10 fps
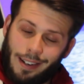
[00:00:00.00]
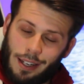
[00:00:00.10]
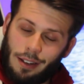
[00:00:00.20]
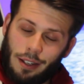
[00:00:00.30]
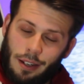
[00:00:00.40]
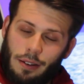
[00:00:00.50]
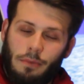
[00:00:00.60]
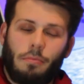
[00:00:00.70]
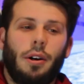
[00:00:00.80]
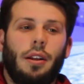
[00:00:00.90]
to tell you,
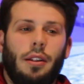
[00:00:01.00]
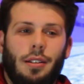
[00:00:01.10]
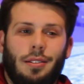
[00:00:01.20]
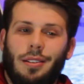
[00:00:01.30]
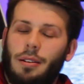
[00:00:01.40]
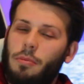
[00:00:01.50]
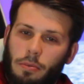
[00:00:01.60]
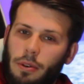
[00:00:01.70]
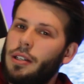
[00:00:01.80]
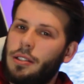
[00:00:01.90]
but it's going to be
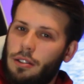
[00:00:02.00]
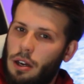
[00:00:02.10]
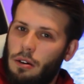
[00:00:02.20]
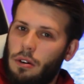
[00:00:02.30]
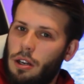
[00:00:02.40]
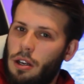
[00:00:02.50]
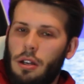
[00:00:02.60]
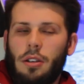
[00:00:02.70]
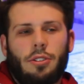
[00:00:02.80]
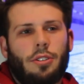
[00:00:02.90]
pretty slow.
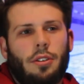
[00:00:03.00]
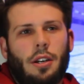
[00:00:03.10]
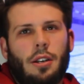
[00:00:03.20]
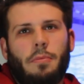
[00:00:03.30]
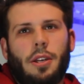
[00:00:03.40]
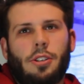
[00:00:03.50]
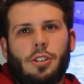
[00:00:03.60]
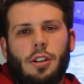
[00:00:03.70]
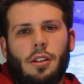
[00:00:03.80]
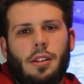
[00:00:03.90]
So you got to make
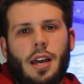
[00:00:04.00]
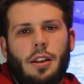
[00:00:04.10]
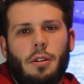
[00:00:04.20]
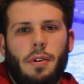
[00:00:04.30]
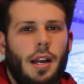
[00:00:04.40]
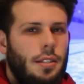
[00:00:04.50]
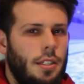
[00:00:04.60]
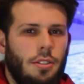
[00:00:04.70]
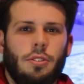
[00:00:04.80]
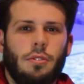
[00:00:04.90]
sure that you're
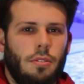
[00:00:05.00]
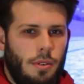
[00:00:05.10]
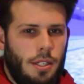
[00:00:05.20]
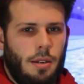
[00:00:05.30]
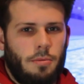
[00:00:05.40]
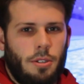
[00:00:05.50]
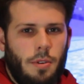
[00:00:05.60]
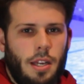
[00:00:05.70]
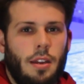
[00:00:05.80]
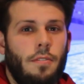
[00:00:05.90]
practicing 2 to 3 times a
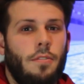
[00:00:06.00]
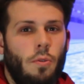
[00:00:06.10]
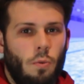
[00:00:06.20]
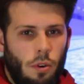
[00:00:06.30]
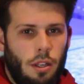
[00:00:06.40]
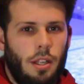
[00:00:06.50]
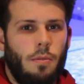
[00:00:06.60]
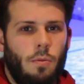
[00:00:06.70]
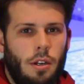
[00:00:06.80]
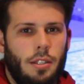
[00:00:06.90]
week if you
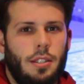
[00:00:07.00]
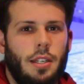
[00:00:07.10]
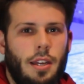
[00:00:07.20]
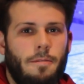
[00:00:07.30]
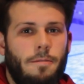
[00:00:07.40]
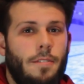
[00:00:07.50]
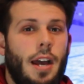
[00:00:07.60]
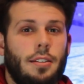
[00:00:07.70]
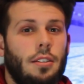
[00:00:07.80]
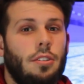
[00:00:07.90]
really want to get
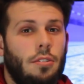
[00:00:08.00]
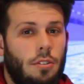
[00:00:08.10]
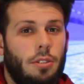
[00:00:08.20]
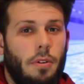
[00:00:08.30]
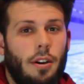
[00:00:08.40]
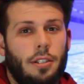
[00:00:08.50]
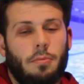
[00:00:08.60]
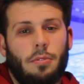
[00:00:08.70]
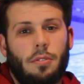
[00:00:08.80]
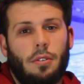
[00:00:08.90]
fast as soon as
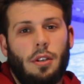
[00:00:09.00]
possible.